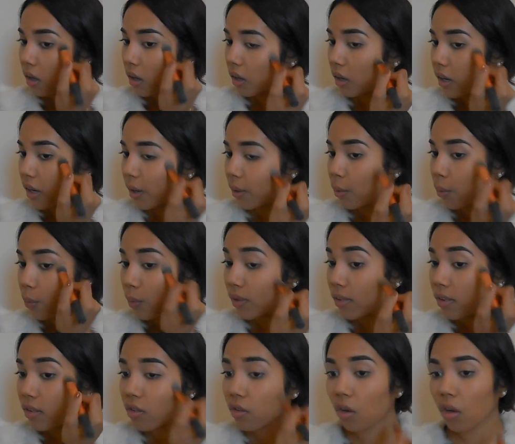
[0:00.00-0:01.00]
Alright,
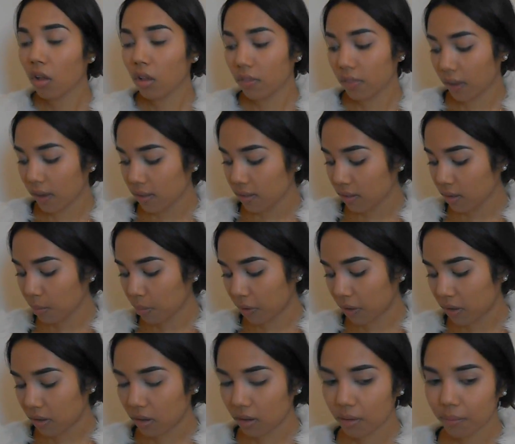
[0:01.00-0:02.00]
once it's all nicely
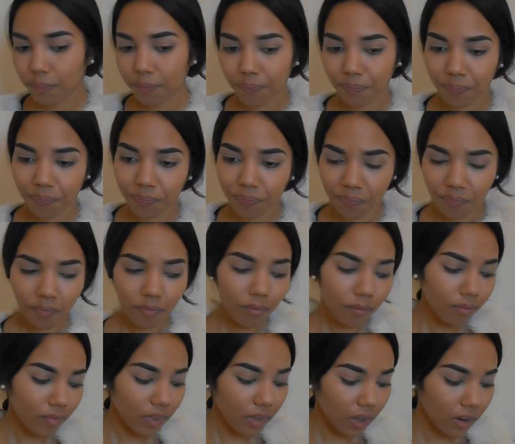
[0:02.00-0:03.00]
blended,
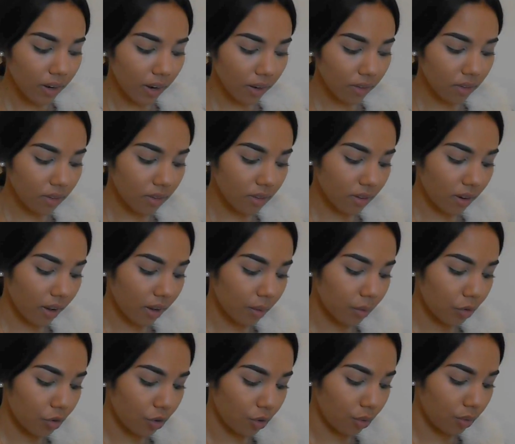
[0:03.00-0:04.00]
next it's
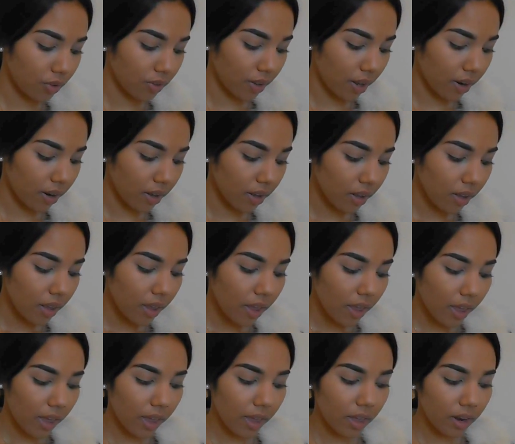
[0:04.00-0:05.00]
time to set it,
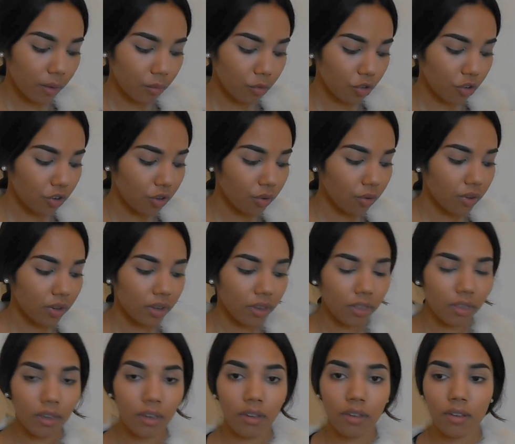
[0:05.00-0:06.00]
and I'm just using
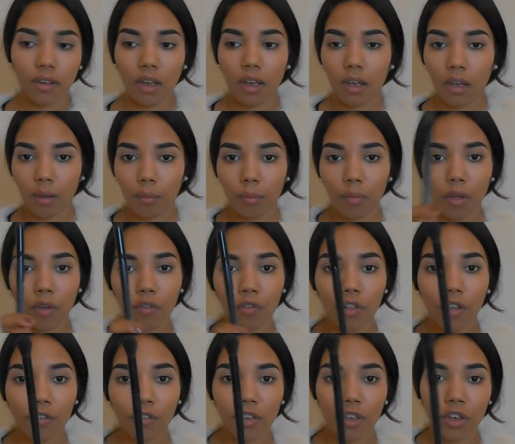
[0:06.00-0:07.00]
this
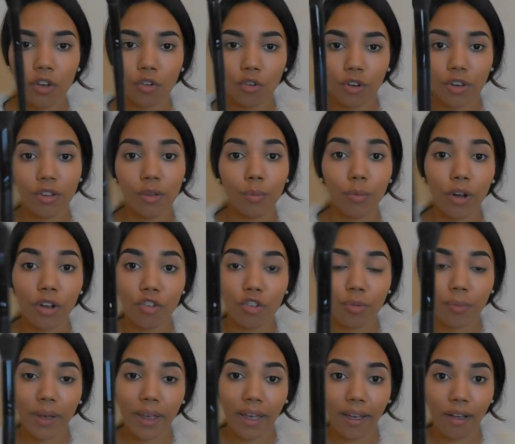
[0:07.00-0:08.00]
fluffy crease
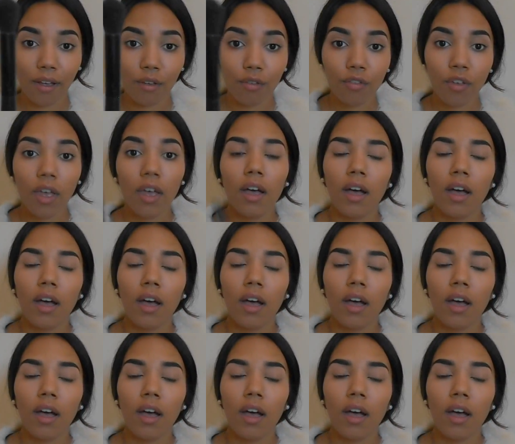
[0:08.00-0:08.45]
brush by e.l.f.